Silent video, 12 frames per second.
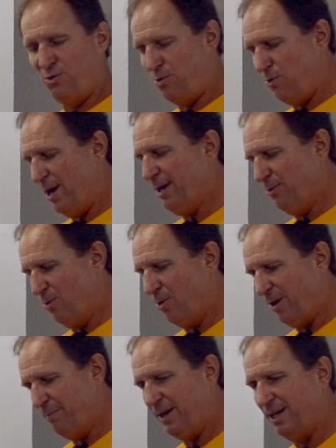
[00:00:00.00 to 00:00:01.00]
quite
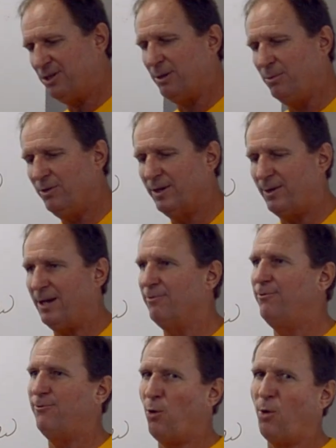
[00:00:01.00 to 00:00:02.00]
warm because you're moving
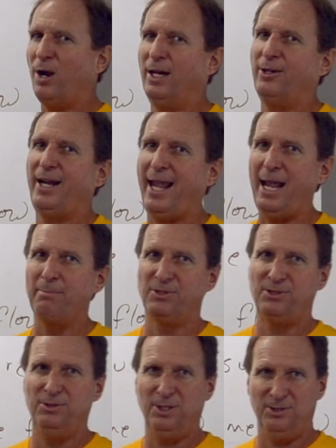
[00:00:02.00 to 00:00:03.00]
around 400
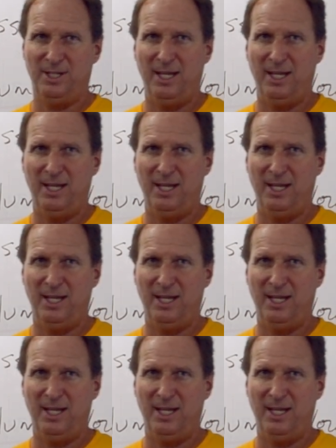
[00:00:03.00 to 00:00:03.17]
amps through those